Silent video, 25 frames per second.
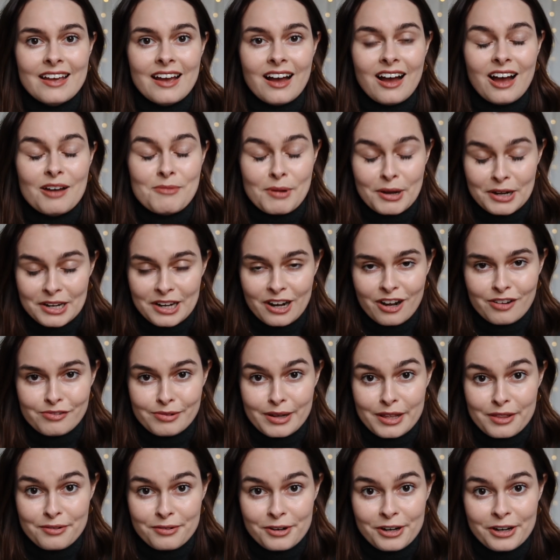I'm only
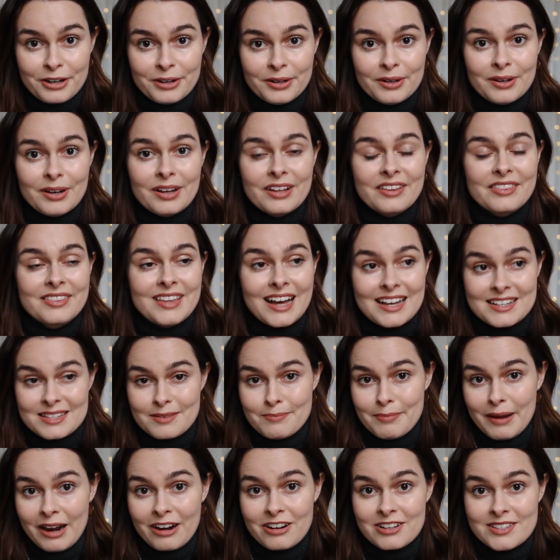halfway through. That's
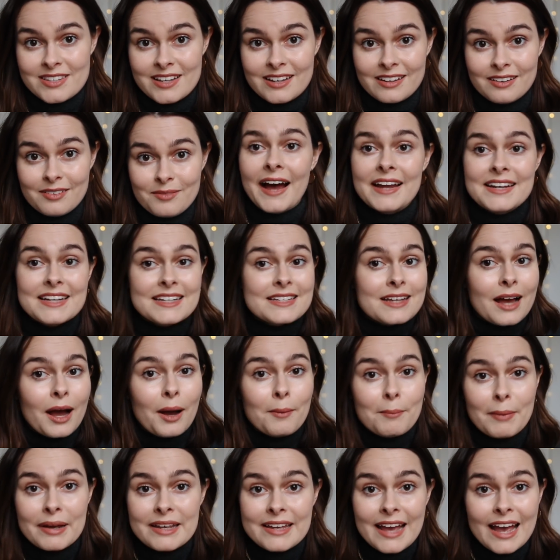embarrassing. I need to
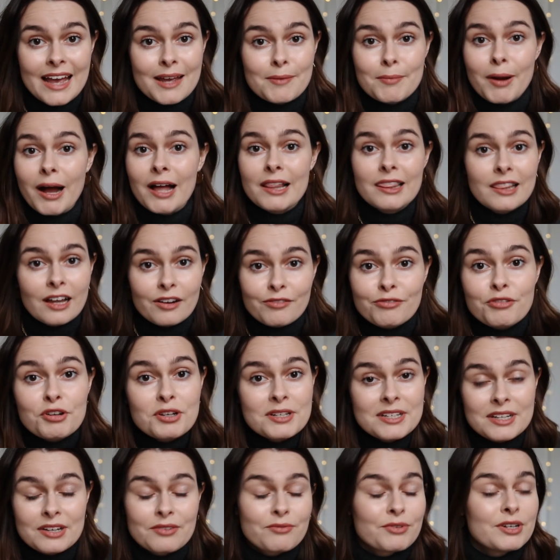up my game. I love
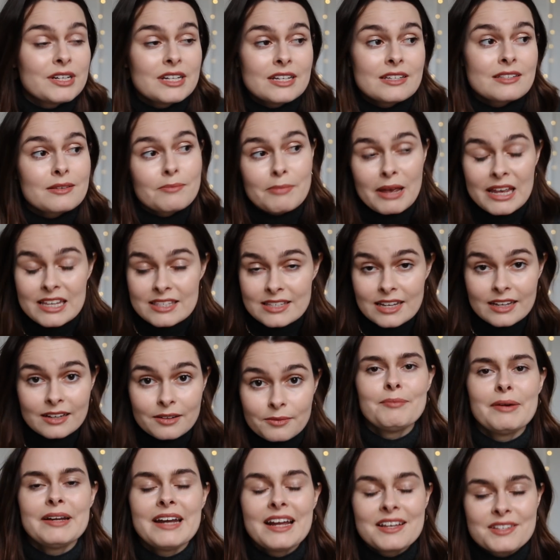reading. Reading's amazing.
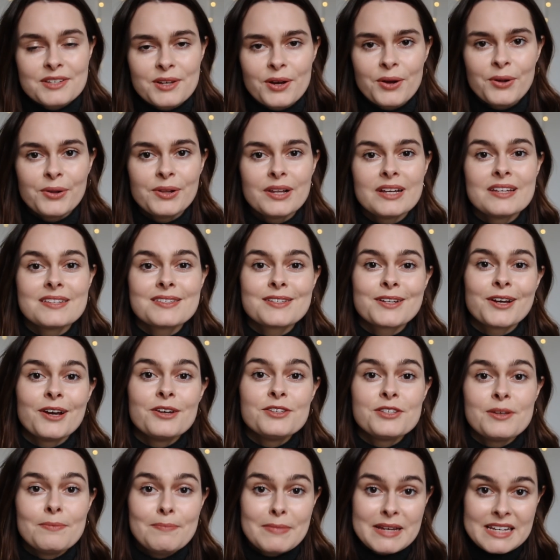My next goal is to go
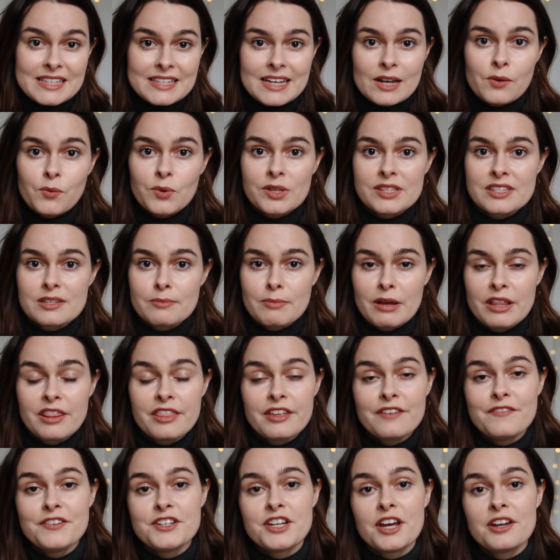to meeting once a month.
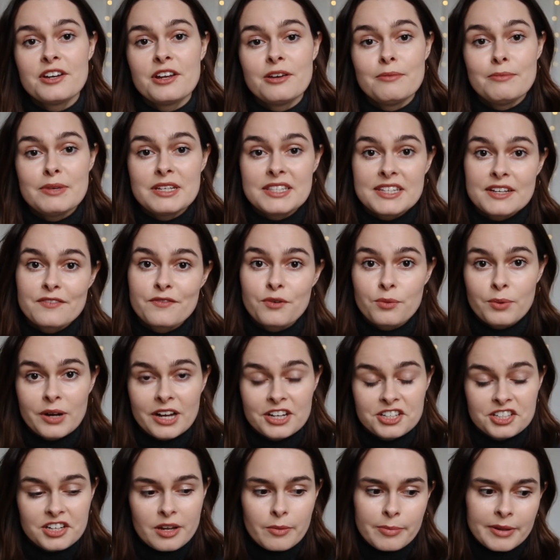If you don't know, meeting for
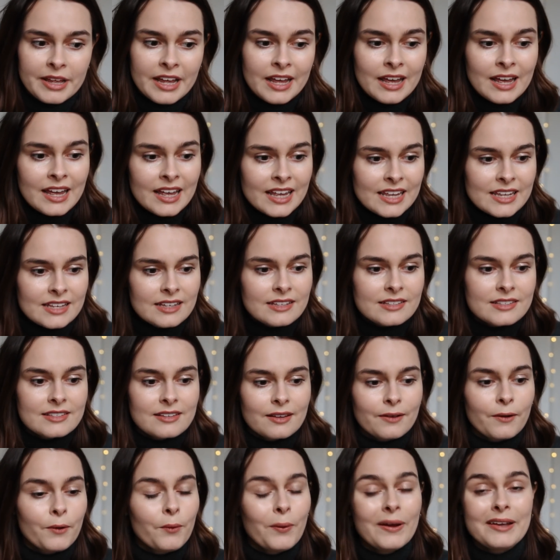worship is
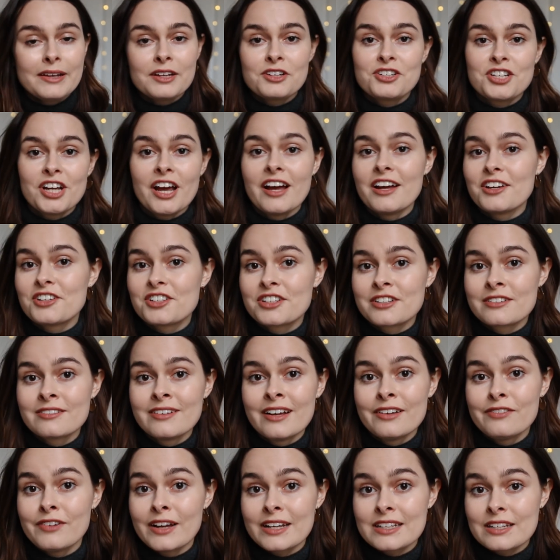Quaker church,
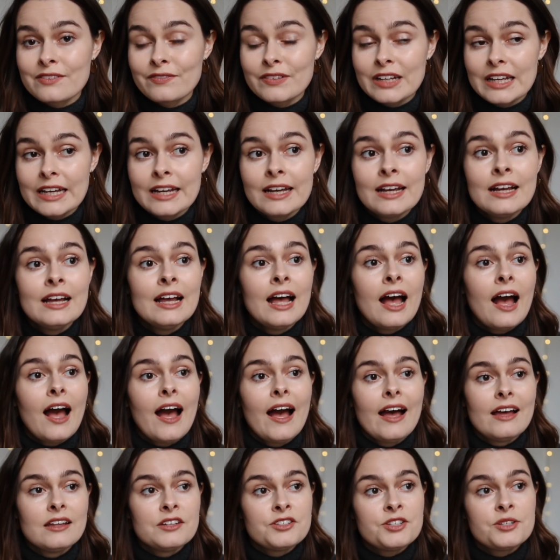effectively,
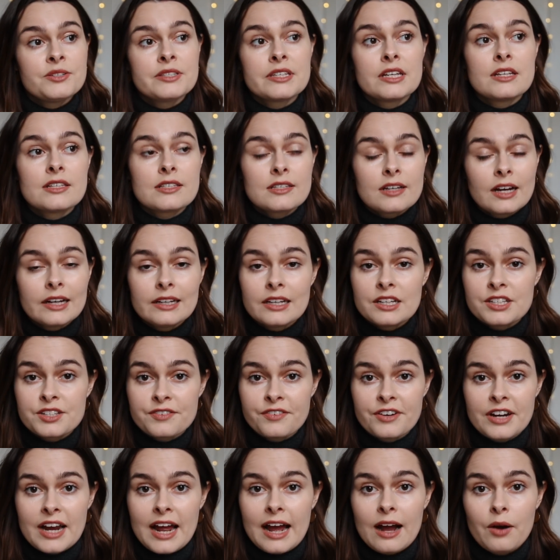and you sit in silence
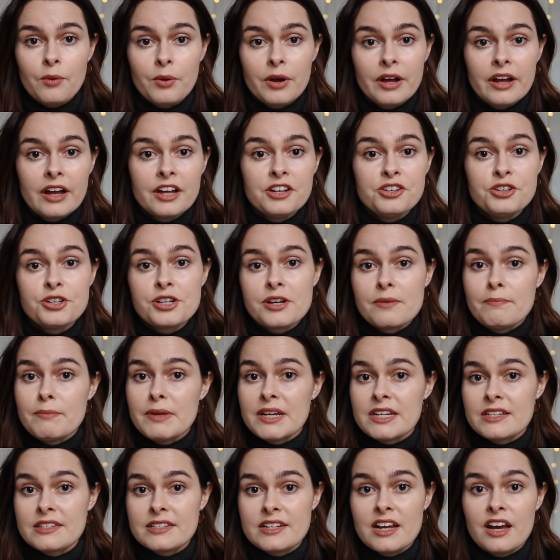for an hour and you can
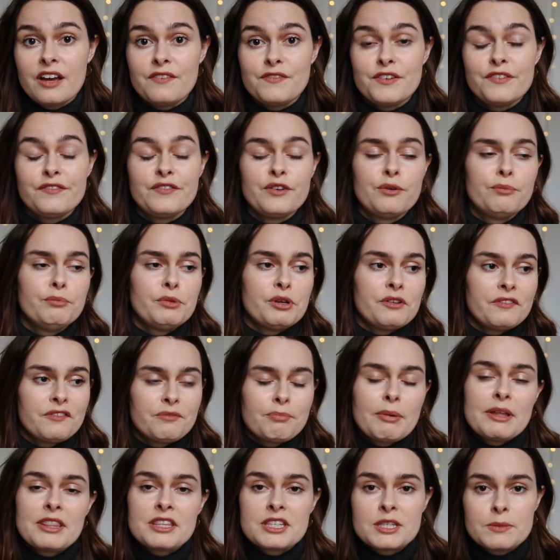minister if you feel moved
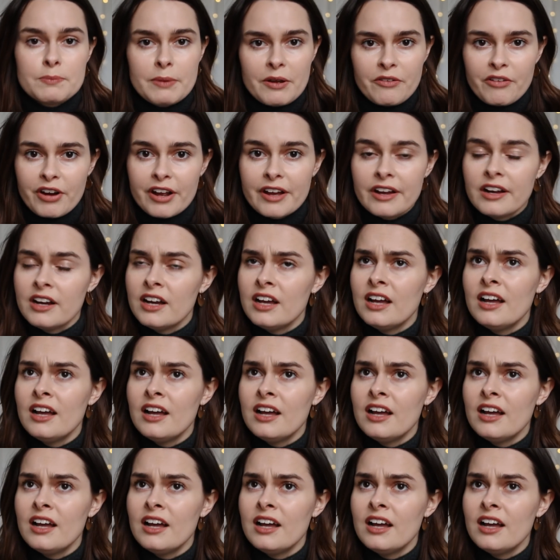by the Spirit.